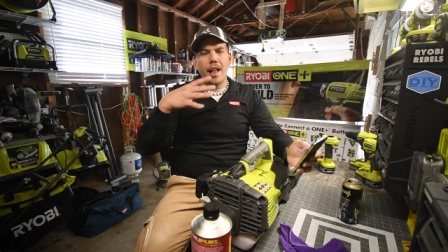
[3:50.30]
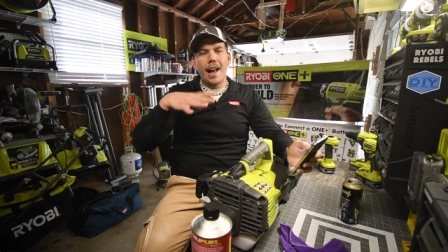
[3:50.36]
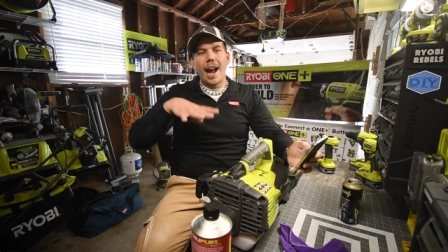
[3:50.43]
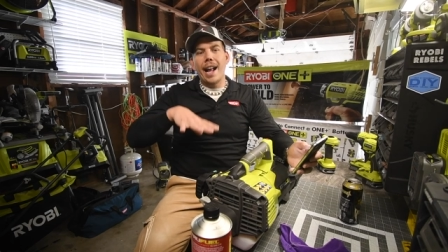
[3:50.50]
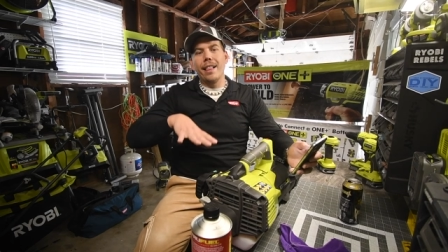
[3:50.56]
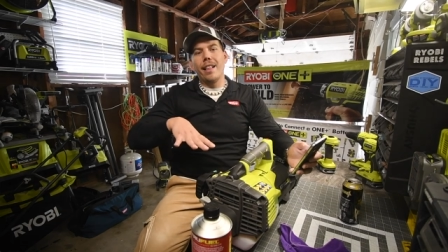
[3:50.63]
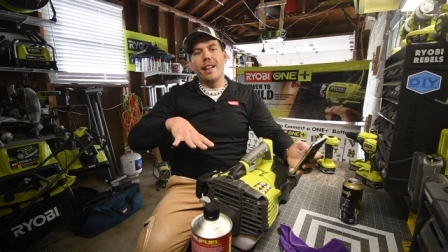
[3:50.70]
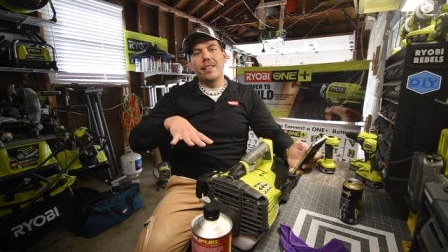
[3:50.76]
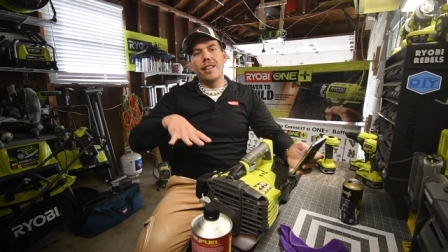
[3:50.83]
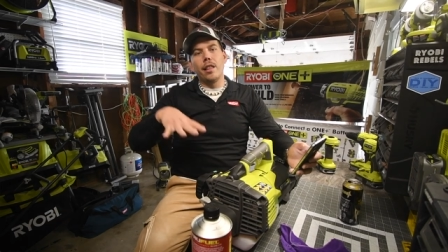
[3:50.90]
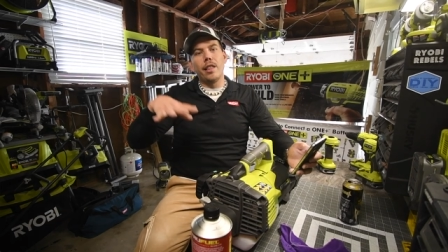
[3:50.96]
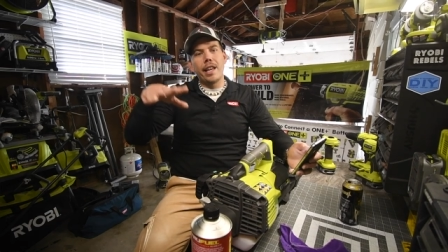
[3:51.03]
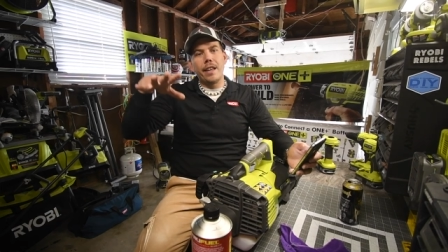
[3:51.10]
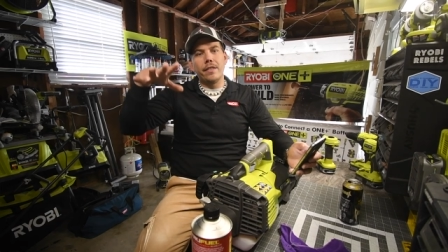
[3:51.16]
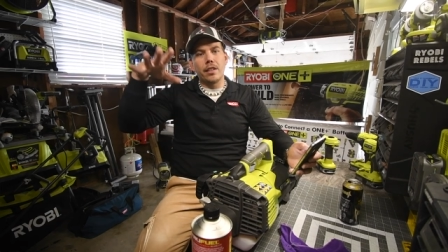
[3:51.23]
I let the
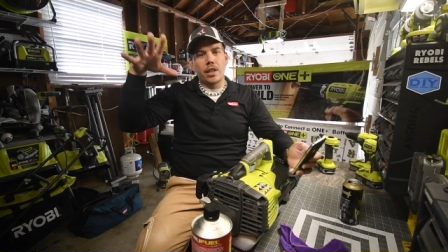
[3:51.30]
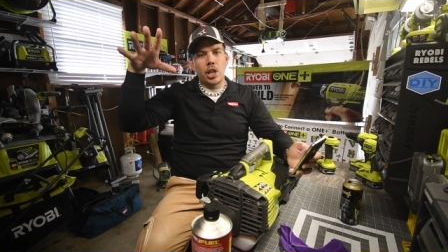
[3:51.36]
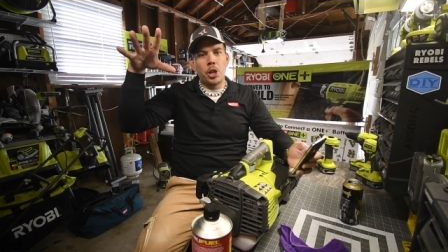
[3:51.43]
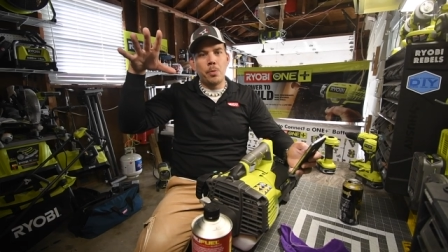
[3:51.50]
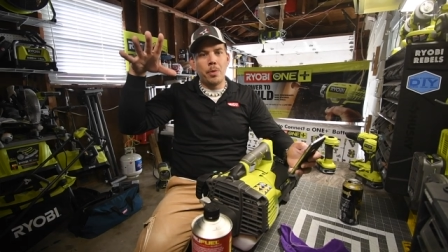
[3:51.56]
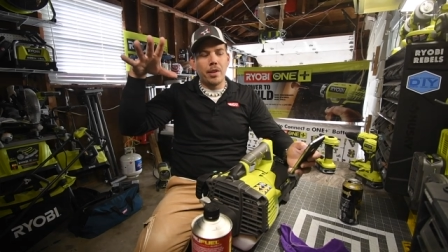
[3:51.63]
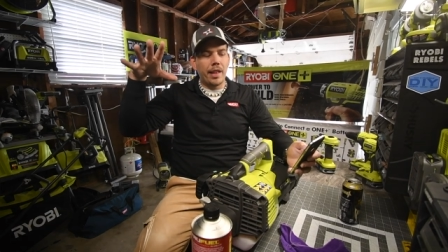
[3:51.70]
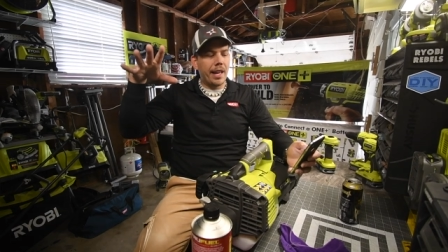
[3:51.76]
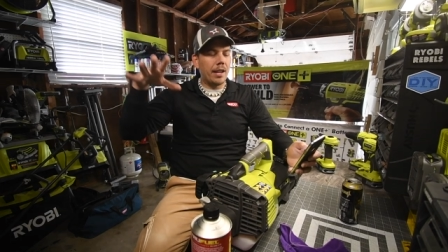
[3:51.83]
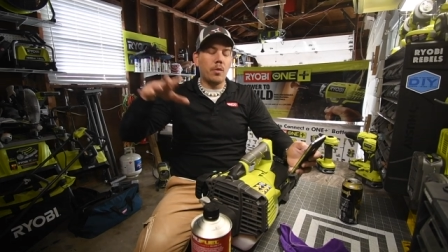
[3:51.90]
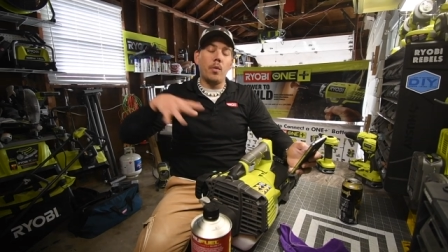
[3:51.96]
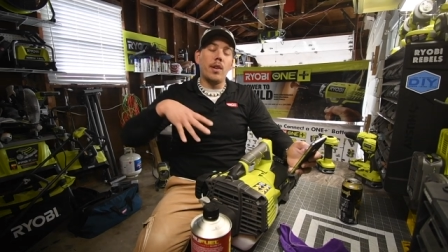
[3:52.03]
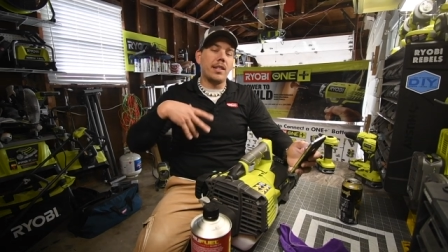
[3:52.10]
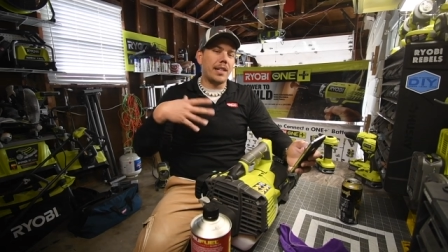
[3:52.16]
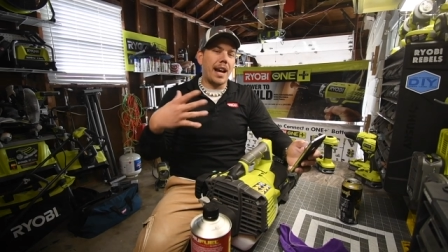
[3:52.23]
leaves accumulate,
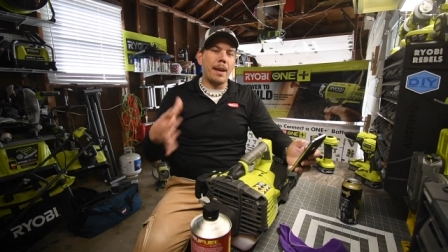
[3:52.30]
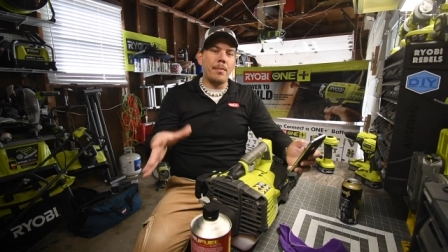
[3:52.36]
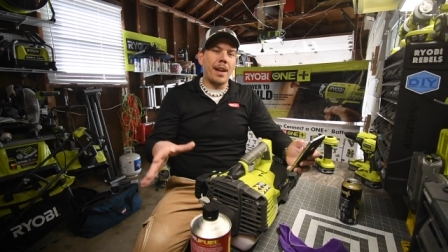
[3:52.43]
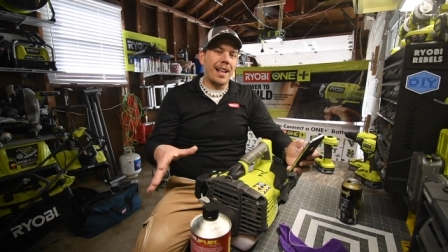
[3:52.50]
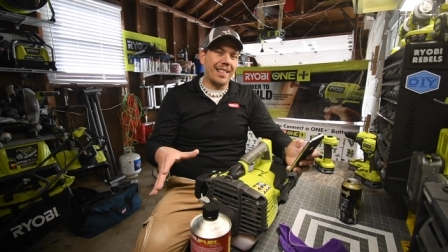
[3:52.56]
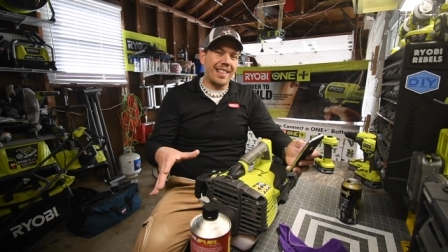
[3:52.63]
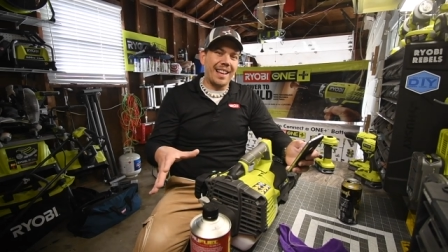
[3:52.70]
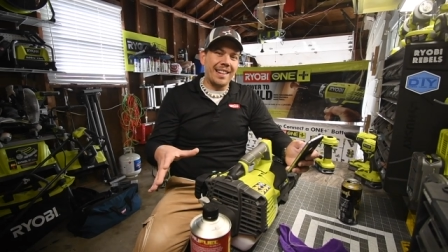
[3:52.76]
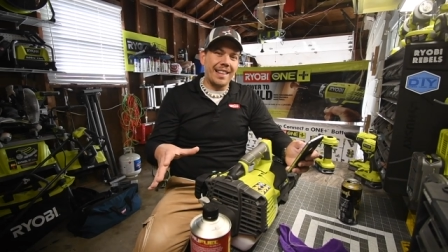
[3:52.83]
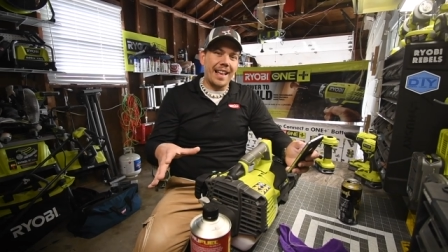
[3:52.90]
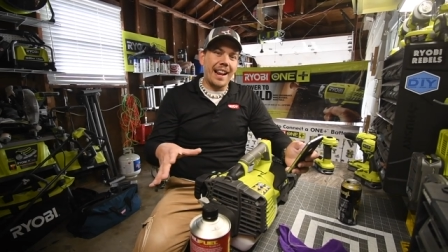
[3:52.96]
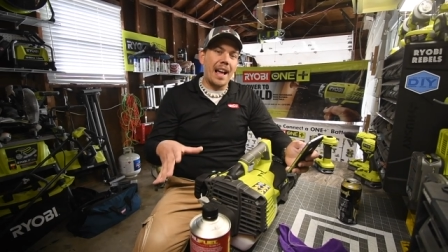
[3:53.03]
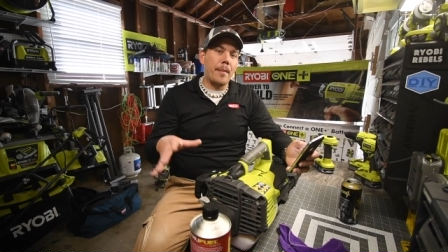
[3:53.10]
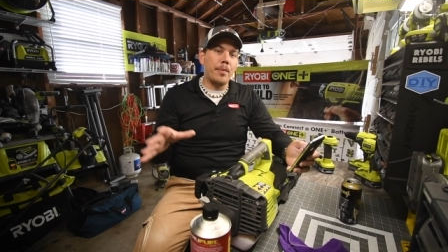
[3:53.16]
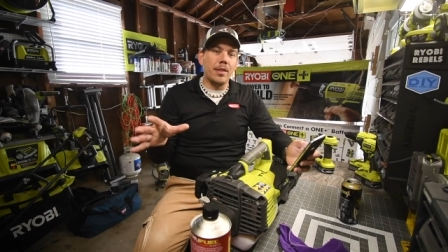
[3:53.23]
which I'm not letting that
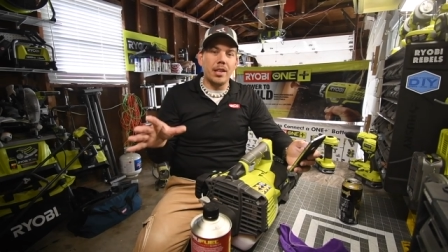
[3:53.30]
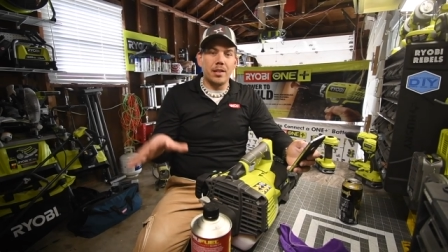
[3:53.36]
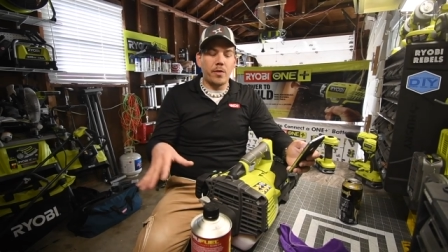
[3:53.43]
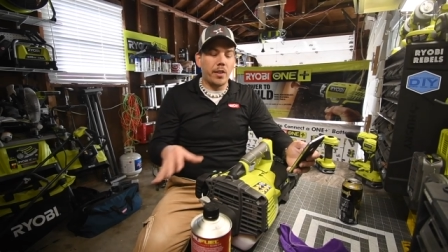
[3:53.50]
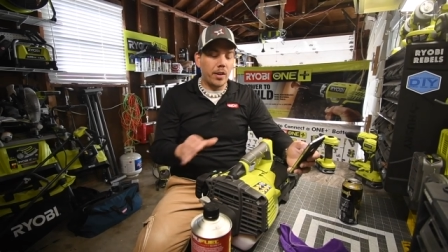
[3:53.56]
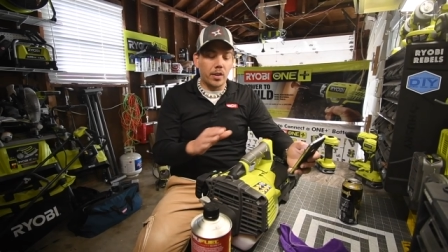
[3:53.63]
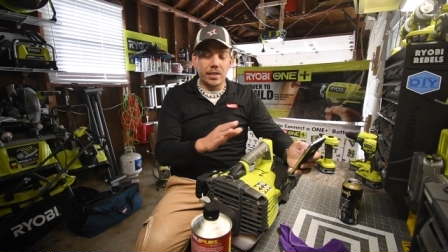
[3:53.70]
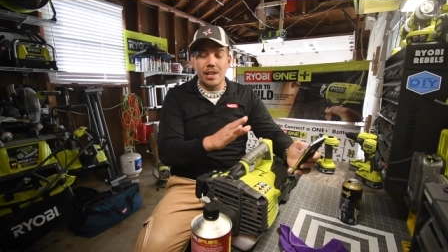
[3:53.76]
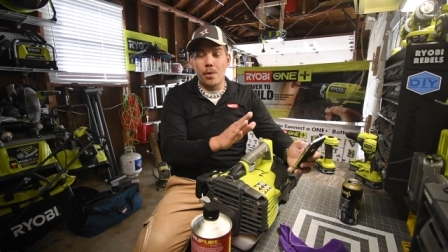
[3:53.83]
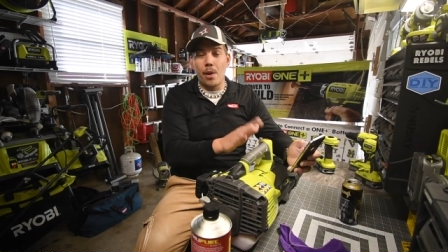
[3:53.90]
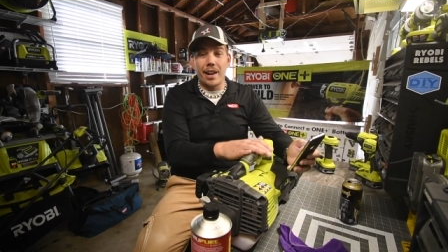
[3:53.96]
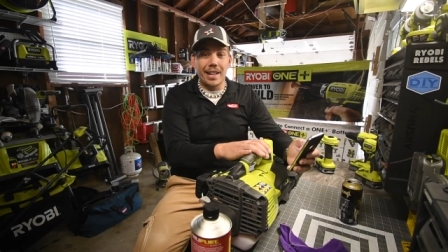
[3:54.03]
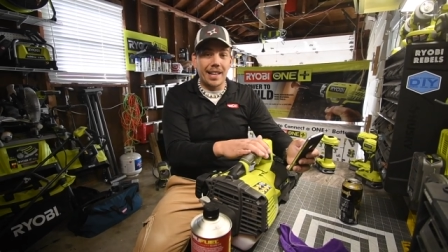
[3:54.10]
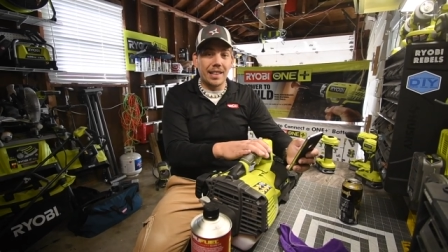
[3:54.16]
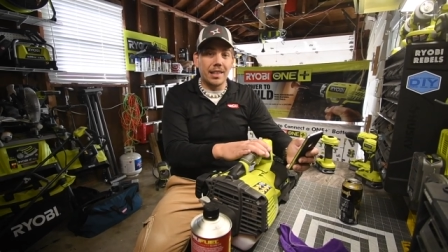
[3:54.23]
happen in this video because I want
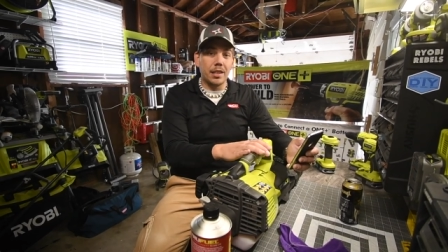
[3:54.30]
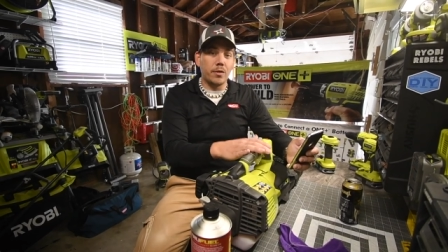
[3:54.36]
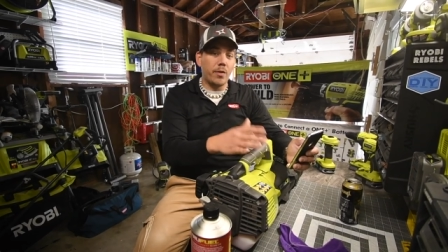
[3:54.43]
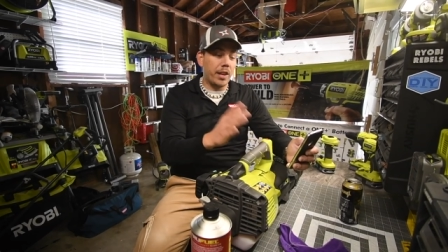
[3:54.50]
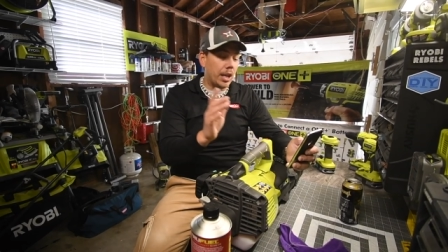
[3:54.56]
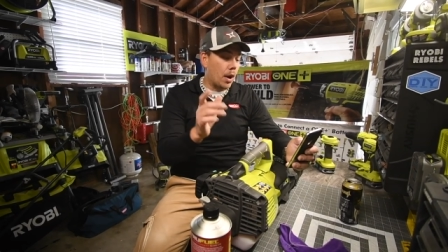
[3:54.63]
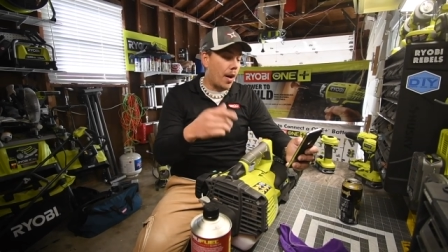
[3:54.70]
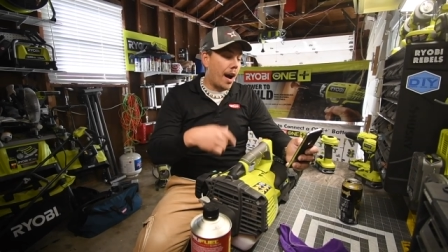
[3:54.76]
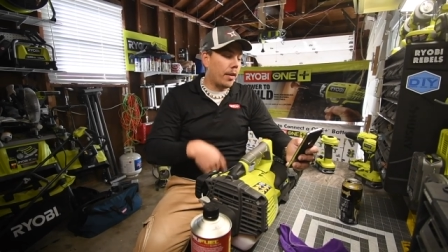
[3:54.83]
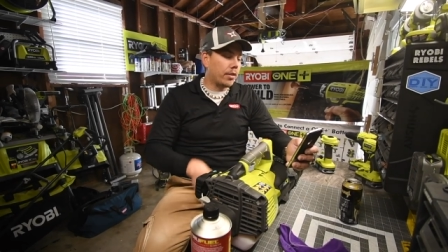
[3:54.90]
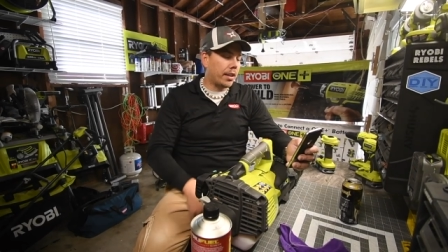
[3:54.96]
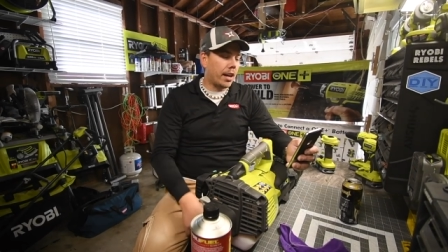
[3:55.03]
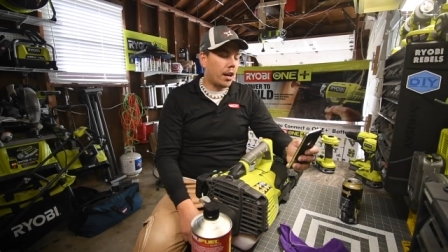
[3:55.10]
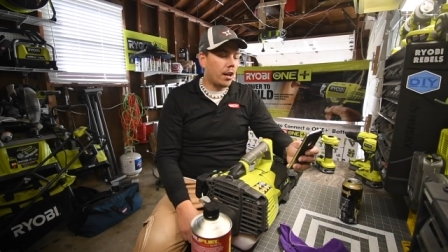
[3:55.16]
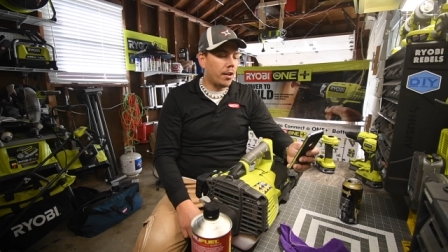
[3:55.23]
to get this video out
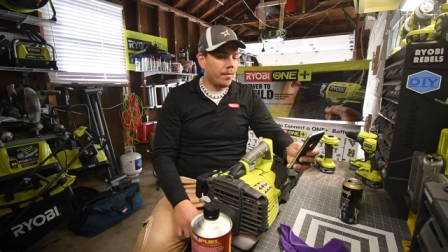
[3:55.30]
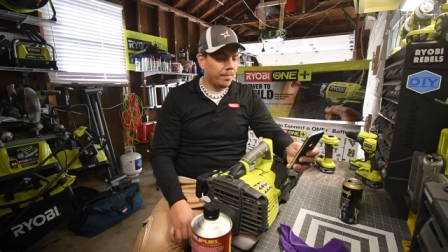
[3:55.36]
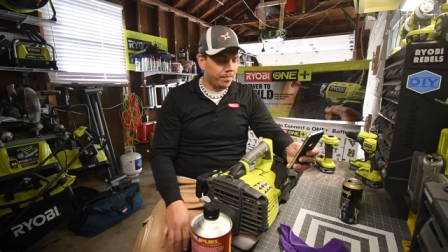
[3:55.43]
there.